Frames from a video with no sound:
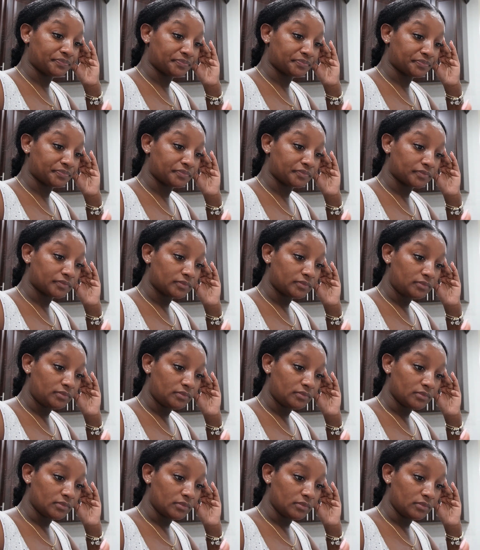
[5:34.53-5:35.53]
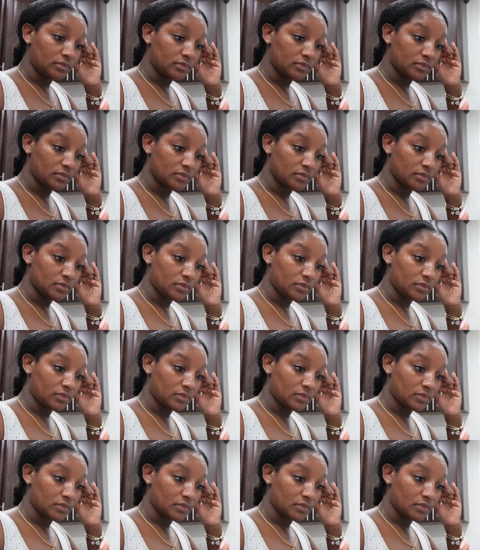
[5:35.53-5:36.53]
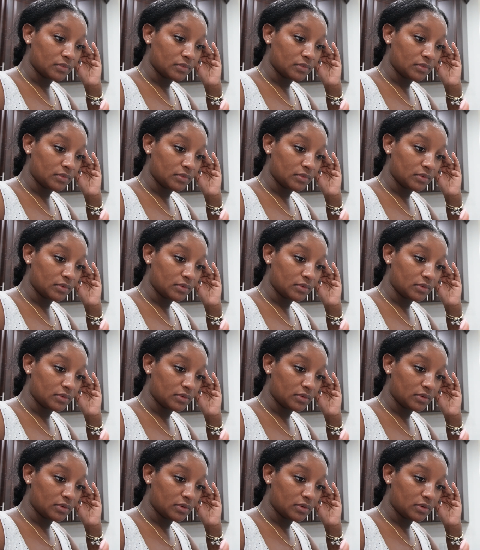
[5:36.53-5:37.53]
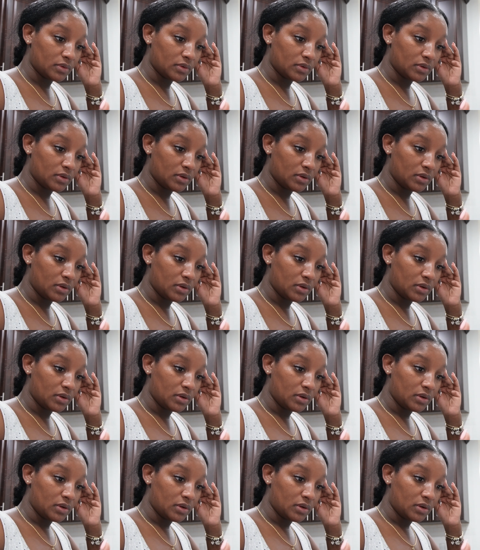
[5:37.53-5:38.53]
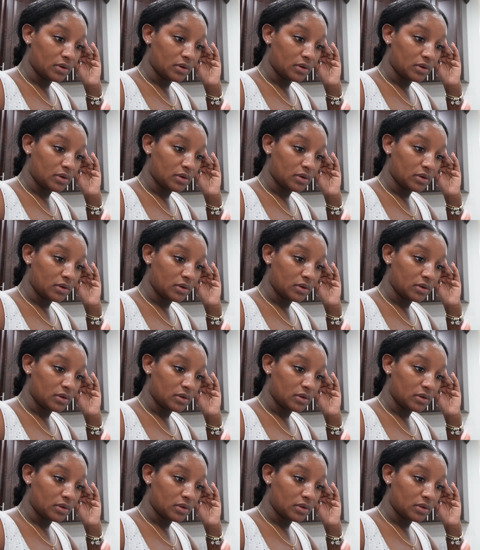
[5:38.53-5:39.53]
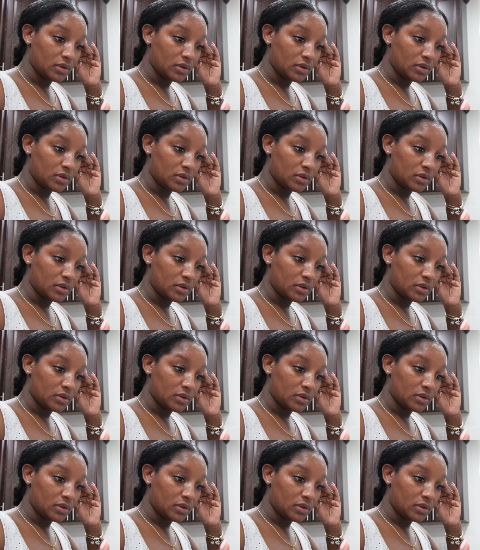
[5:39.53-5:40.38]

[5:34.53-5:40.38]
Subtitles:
No one is speaking in this clip.